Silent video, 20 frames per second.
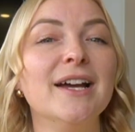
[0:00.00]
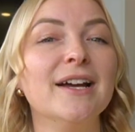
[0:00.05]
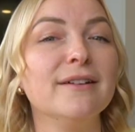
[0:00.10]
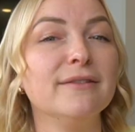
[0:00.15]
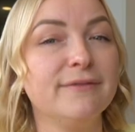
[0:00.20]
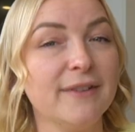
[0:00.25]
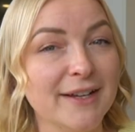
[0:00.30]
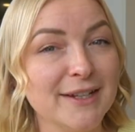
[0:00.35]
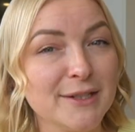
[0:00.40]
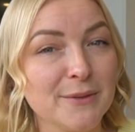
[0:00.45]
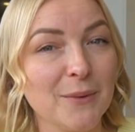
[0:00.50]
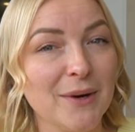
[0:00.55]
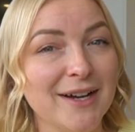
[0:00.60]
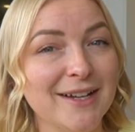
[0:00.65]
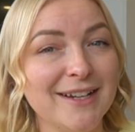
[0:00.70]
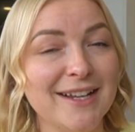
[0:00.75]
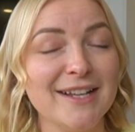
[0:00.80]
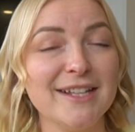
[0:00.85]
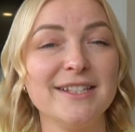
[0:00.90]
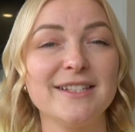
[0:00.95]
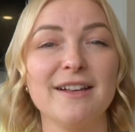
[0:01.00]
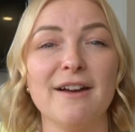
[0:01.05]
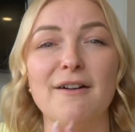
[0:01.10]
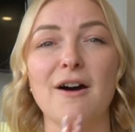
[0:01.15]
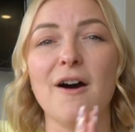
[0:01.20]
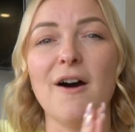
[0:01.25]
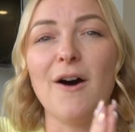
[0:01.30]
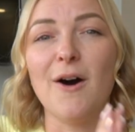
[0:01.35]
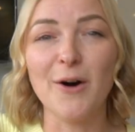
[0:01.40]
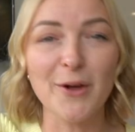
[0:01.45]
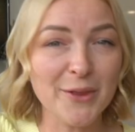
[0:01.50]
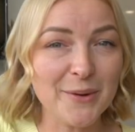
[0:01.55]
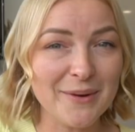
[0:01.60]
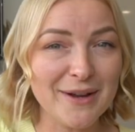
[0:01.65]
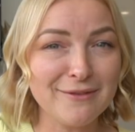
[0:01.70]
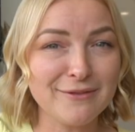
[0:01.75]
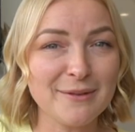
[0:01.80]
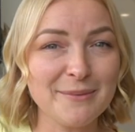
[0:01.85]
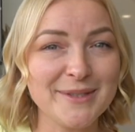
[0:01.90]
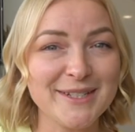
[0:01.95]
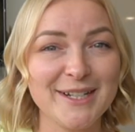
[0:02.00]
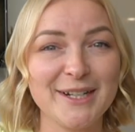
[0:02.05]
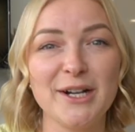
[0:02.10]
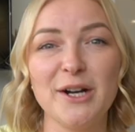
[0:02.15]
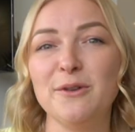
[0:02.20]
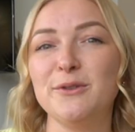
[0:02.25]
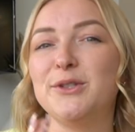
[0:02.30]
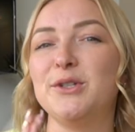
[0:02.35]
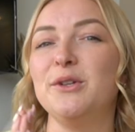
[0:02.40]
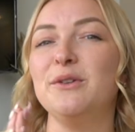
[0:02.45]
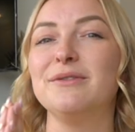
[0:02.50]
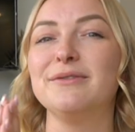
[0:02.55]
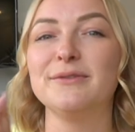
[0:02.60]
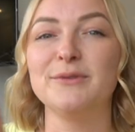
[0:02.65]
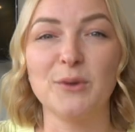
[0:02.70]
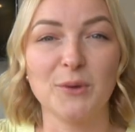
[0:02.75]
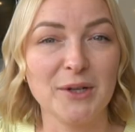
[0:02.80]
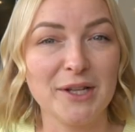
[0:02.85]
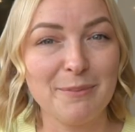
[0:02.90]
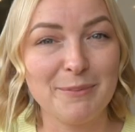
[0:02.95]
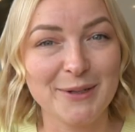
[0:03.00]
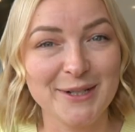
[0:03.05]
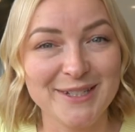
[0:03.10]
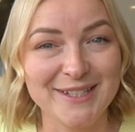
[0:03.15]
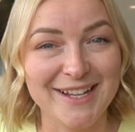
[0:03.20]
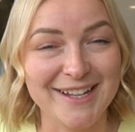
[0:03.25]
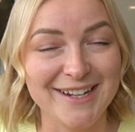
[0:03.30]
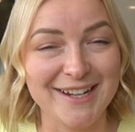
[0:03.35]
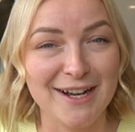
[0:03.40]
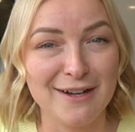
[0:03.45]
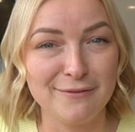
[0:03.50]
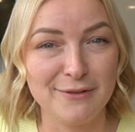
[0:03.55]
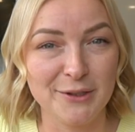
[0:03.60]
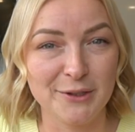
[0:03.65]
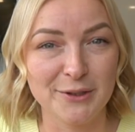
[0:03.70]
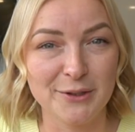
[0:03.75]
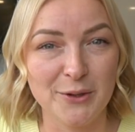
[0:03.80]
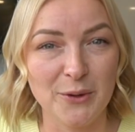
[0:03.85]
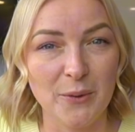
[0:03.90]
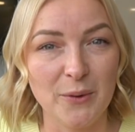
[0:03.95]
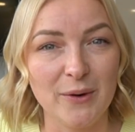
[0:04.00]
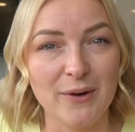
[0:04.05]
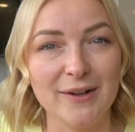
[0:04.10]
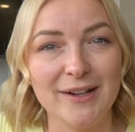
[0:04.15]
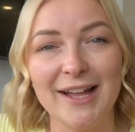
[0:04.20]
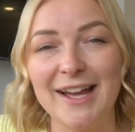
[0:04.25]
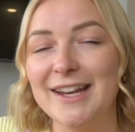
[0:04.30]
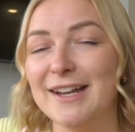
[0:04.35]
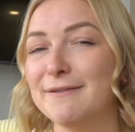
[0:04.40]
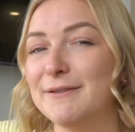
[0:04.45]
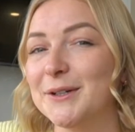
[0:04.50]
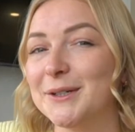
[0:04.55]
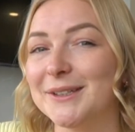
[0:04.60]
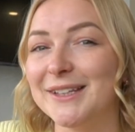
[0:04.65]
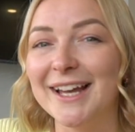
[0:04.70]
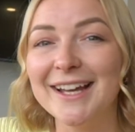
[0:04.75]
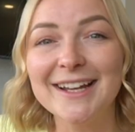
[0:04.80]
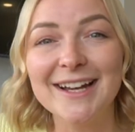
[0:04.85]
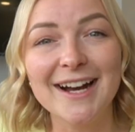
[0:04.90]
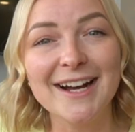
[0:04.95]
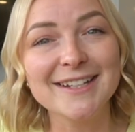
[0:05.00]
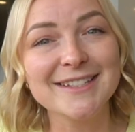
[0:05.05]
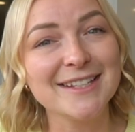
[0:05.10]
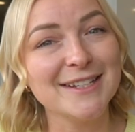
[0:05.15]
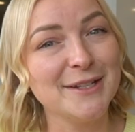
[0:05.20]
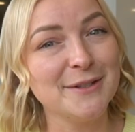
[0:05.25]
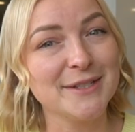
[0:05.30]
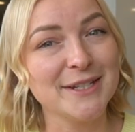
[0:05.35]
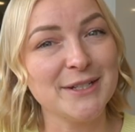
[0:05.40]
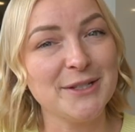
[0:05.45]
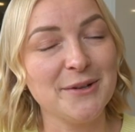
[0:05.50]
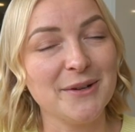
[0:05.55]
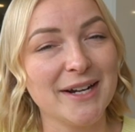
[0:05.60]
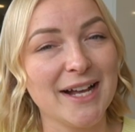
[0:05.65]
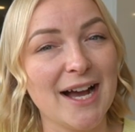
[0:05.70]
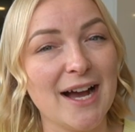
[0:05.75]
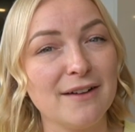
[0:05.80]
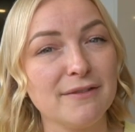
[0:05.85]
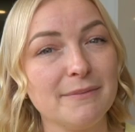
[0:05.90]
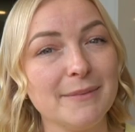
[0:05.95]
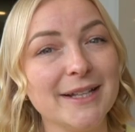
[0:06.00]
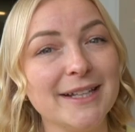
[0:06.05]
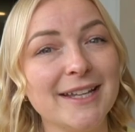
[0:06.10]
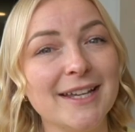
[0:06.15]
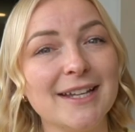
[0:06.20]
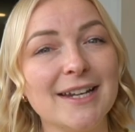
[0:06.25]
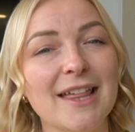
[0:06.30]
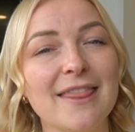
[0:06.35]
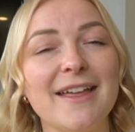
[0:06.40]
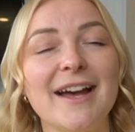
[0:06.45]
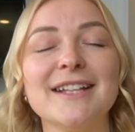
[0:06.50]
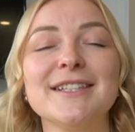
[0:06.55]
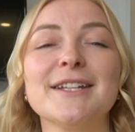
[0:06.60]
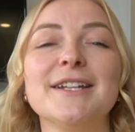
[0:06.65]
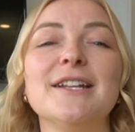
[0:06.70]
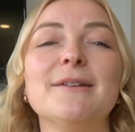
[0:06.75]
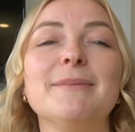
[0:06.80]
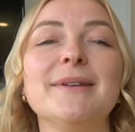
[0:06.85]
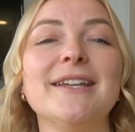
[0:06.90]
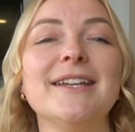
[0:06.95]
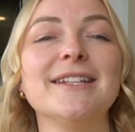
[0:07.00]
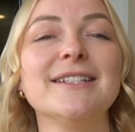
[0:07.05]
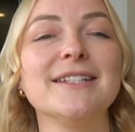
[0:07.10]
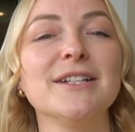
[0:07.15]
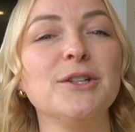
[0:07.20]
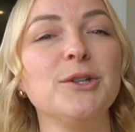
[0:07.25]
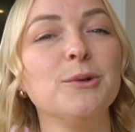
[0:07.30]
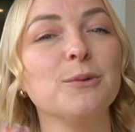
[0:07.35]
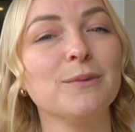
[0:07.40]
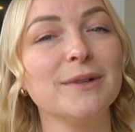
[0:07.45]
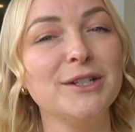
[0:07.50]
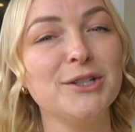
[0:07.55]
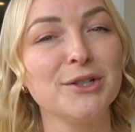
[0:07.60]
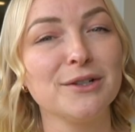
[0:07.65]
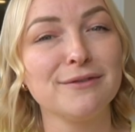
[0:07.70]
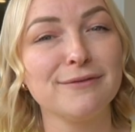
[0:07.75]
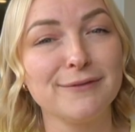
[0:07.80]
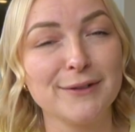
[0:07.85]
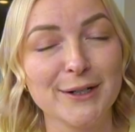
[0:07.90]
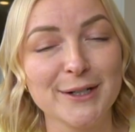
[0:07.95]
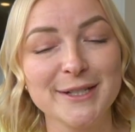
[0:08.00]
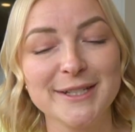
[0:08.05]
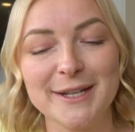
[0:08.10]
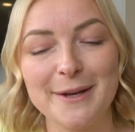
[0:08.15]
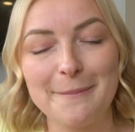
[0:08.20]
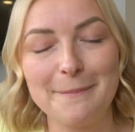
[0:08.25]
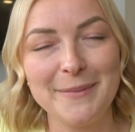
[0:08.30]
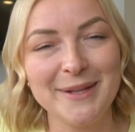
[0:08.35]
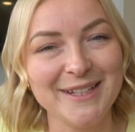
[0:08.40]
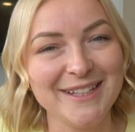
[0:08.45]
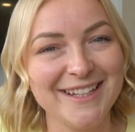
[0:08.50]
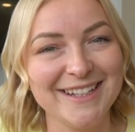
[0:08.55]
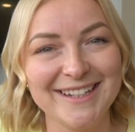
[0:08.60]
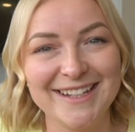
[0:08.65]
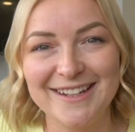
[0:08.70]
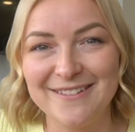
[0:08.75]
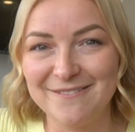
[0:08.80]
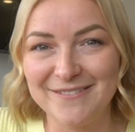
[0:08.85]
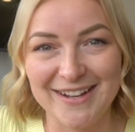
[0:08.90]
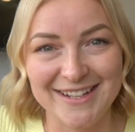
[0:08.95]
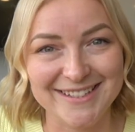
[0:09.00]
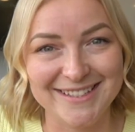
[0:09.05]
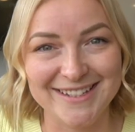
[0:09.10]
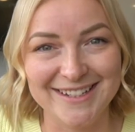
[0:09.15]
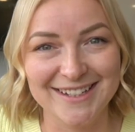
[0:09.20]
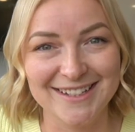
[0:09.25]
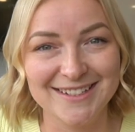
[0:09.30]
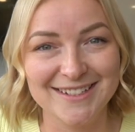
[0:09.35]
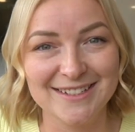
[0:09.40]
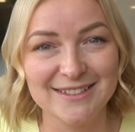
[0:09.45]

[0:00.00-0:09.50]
Phase 1 is all the way from 0 to 40% of your goal. And if you're like us and using 2.5 million, that's gonna be until you reach your first million invested.